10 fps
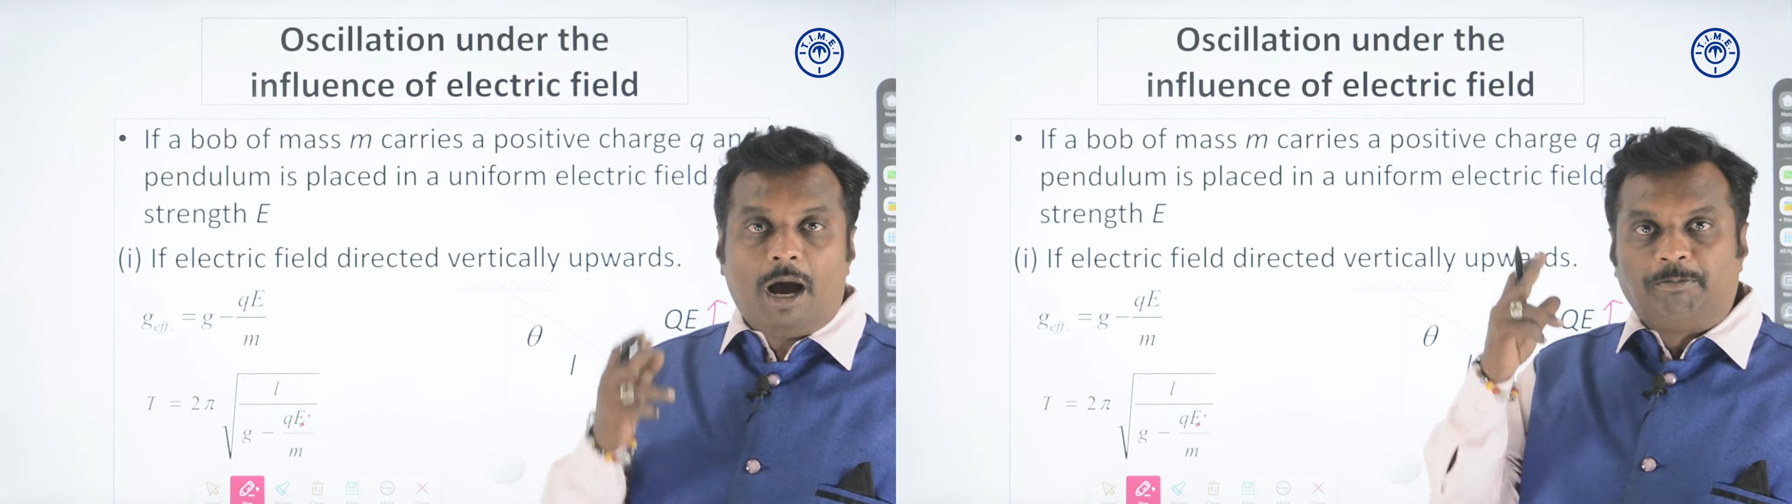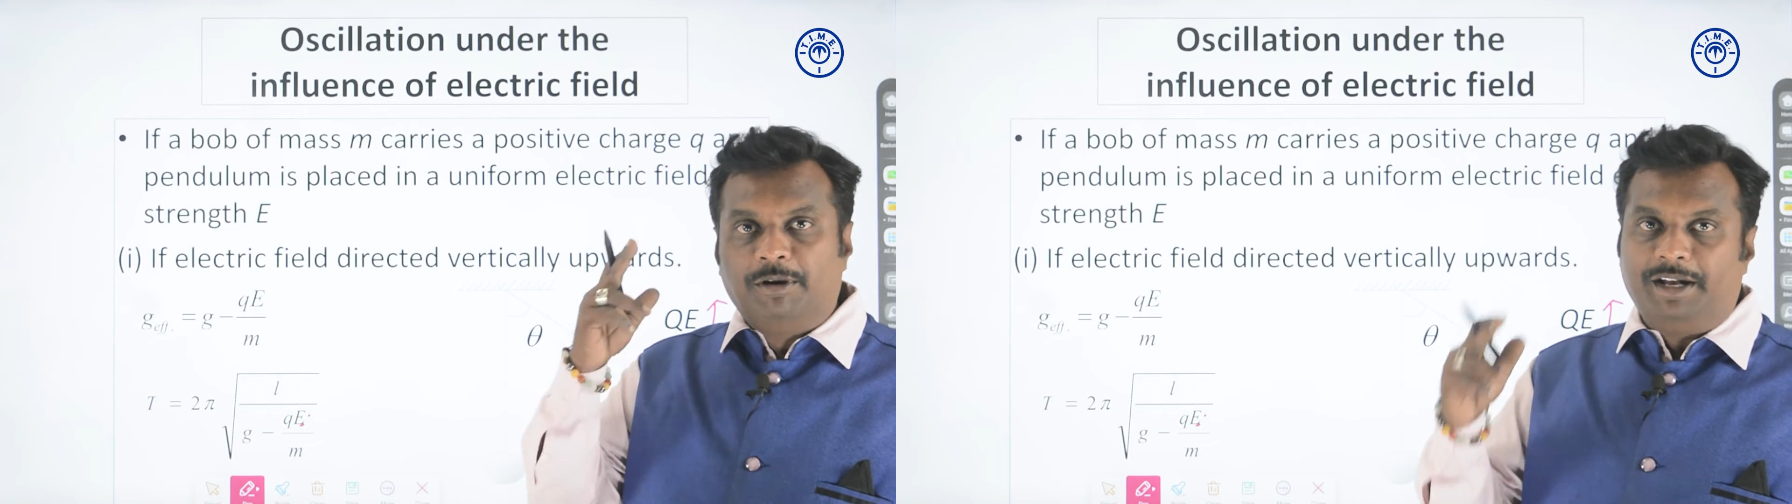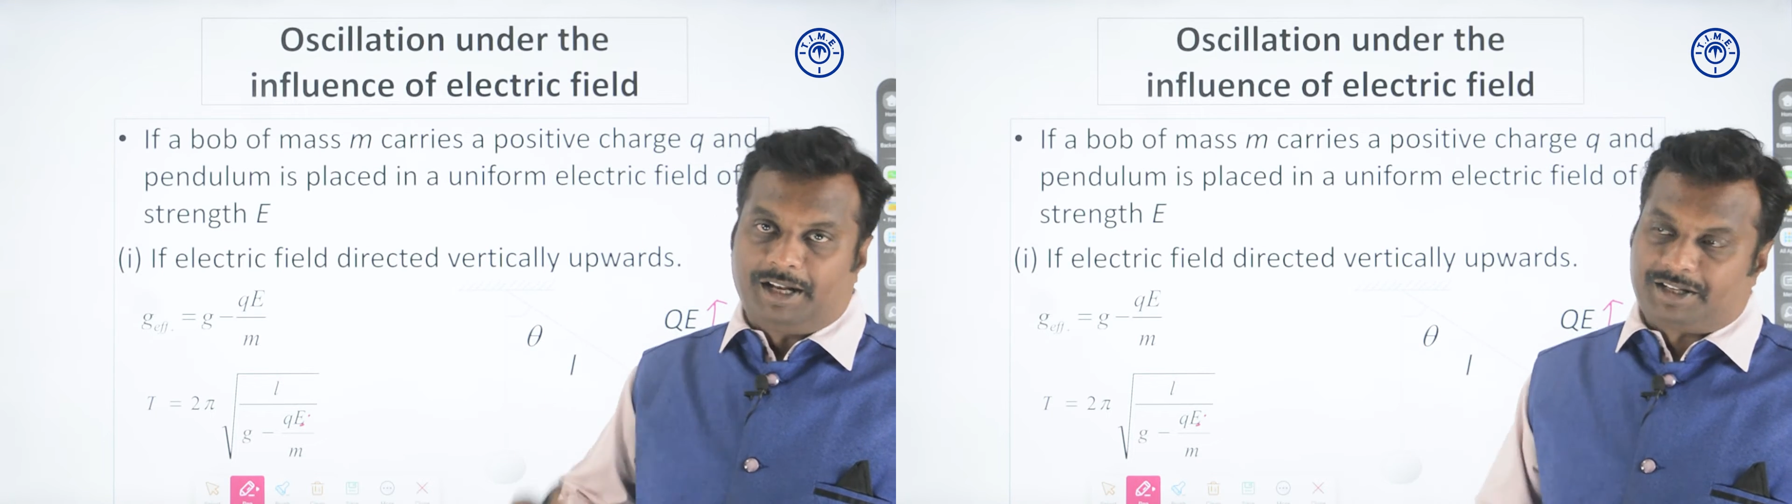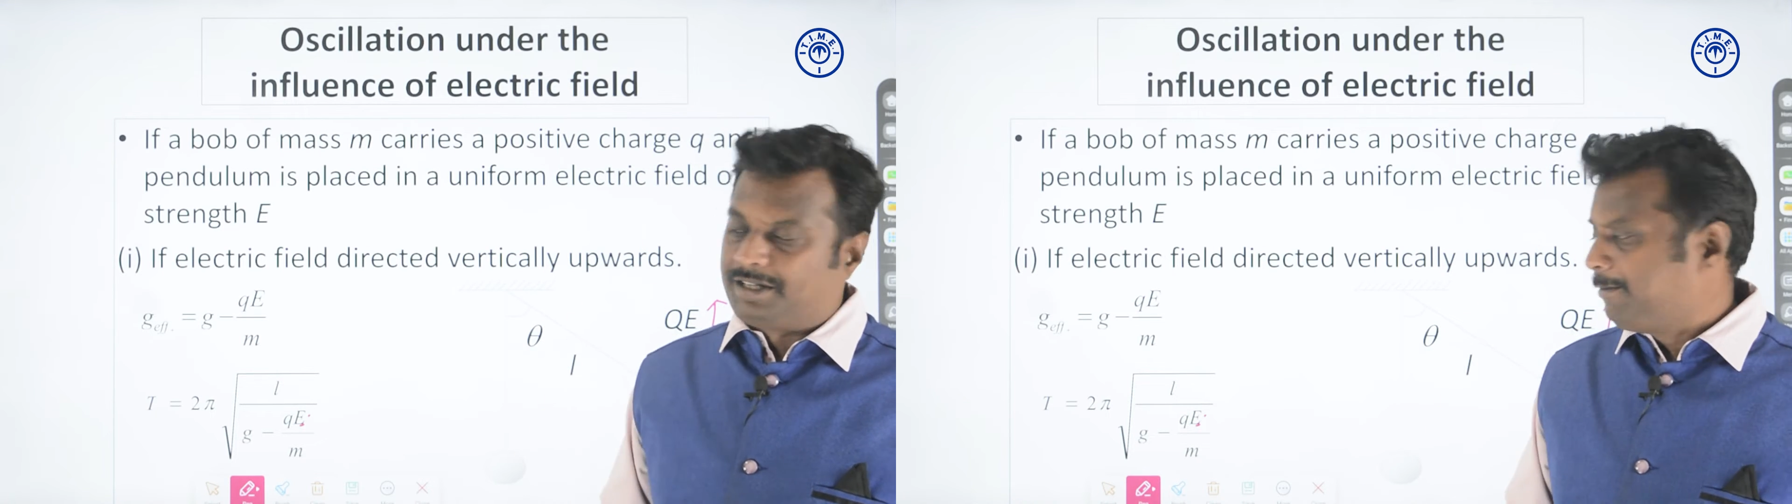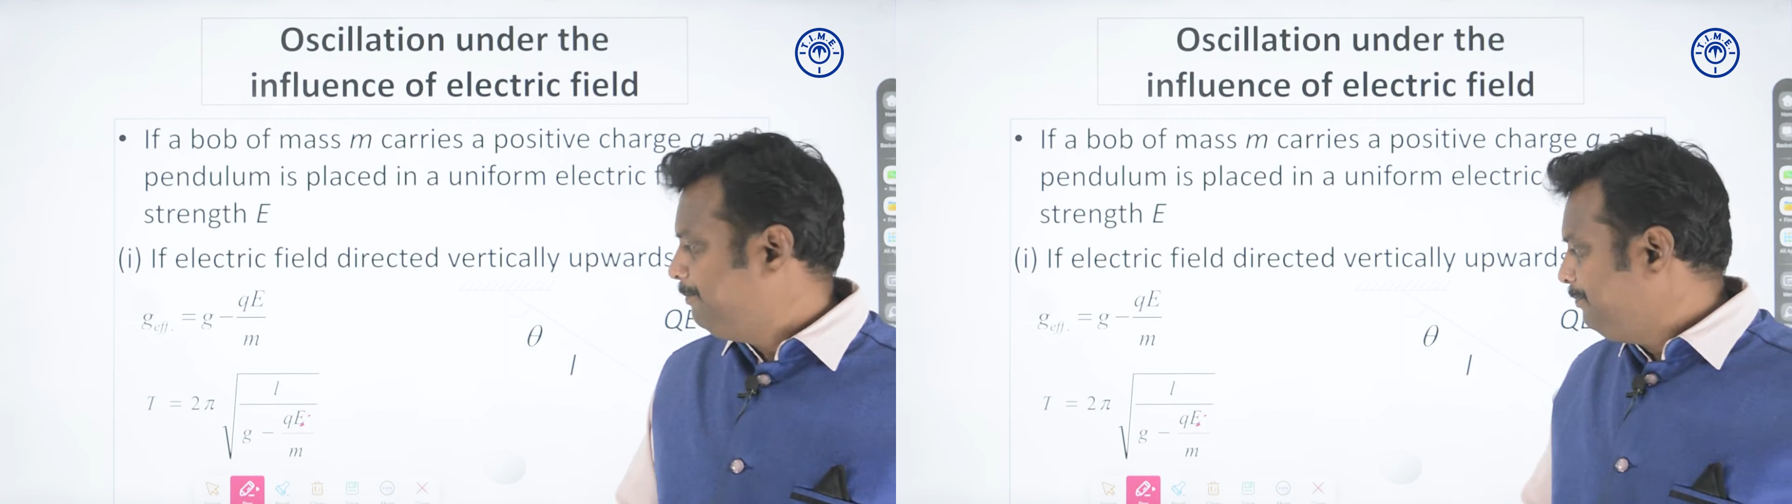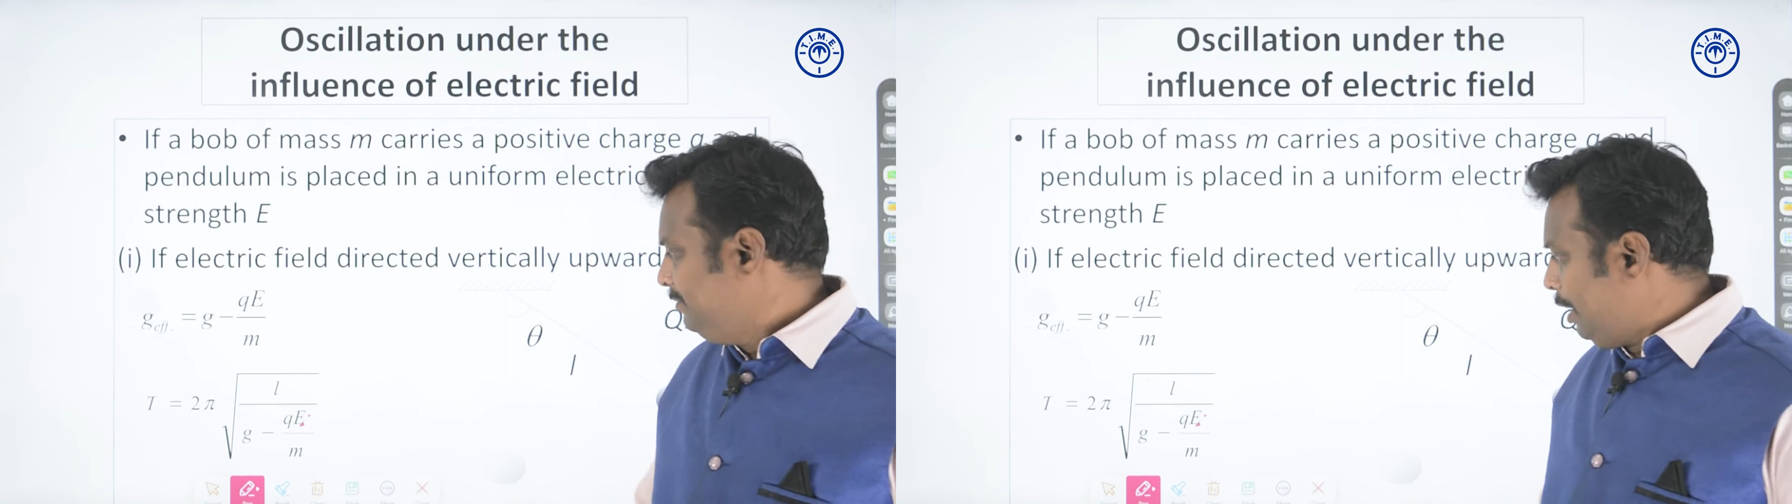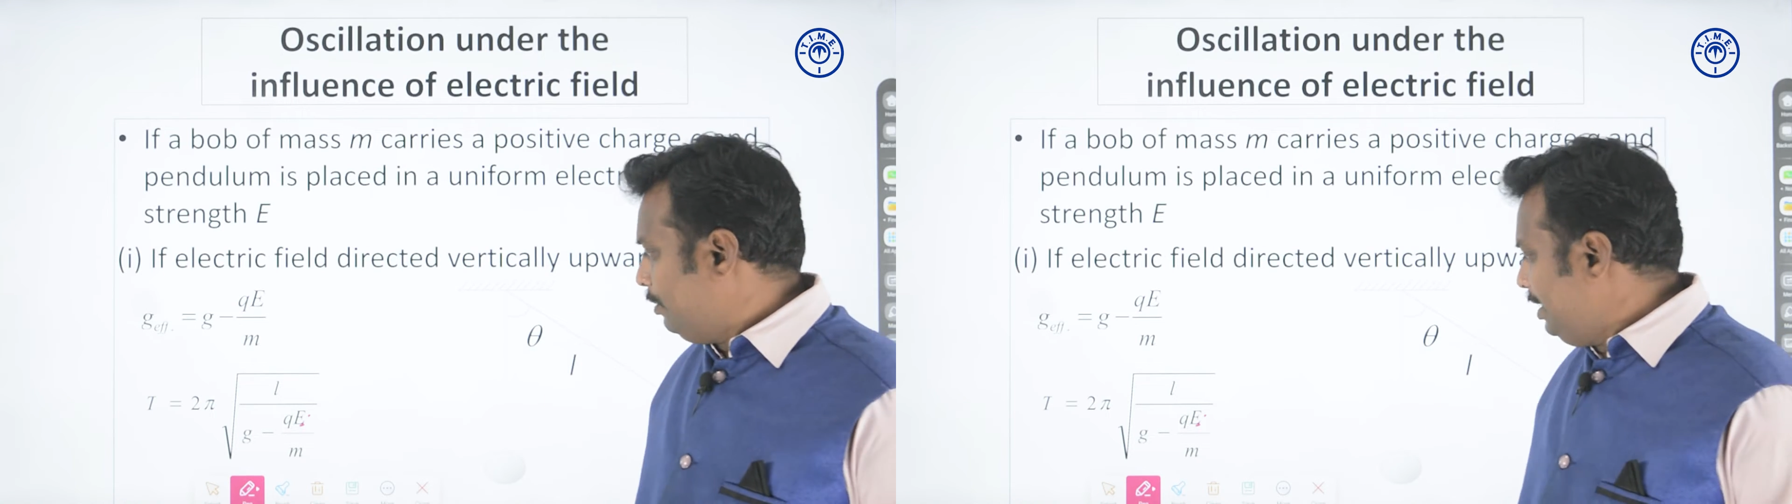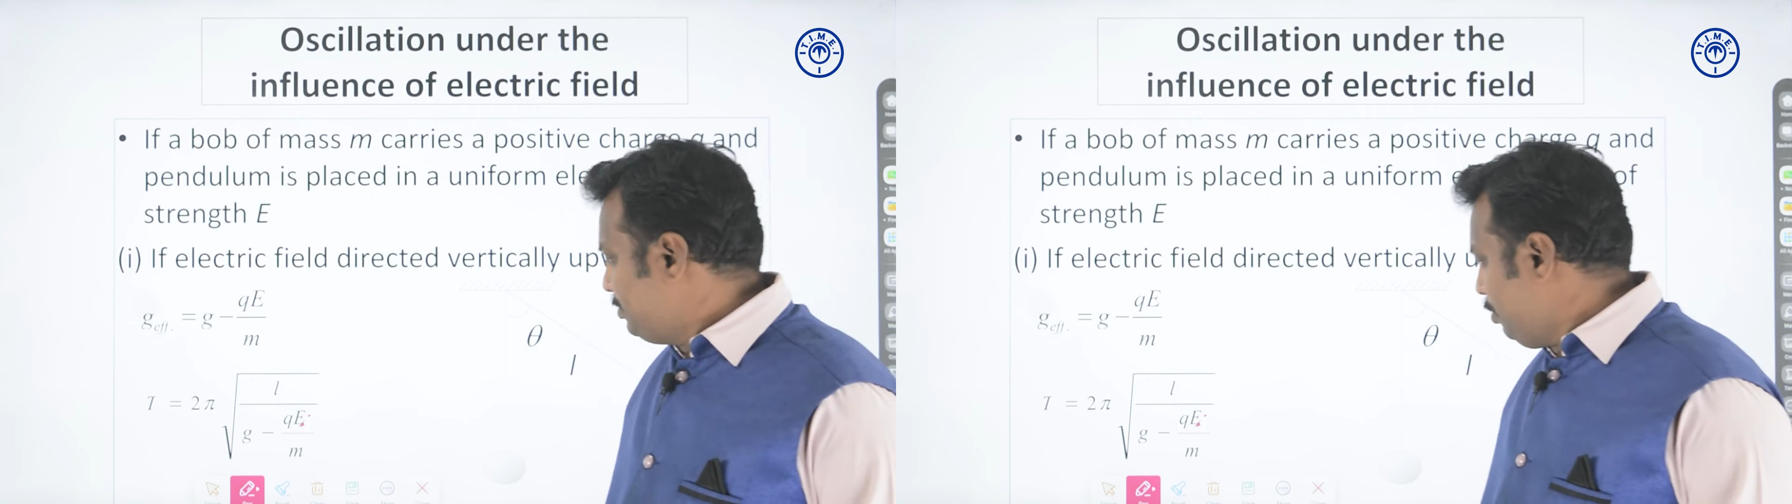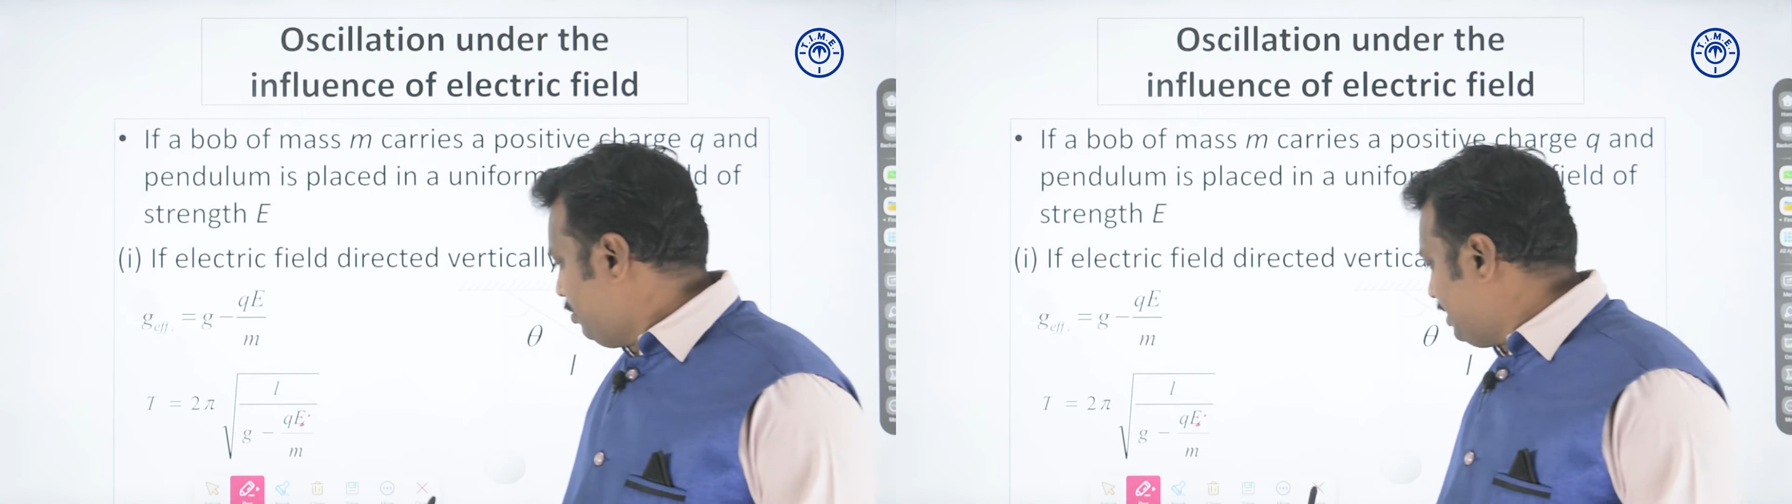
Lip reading: upward direction. Now, let's go to the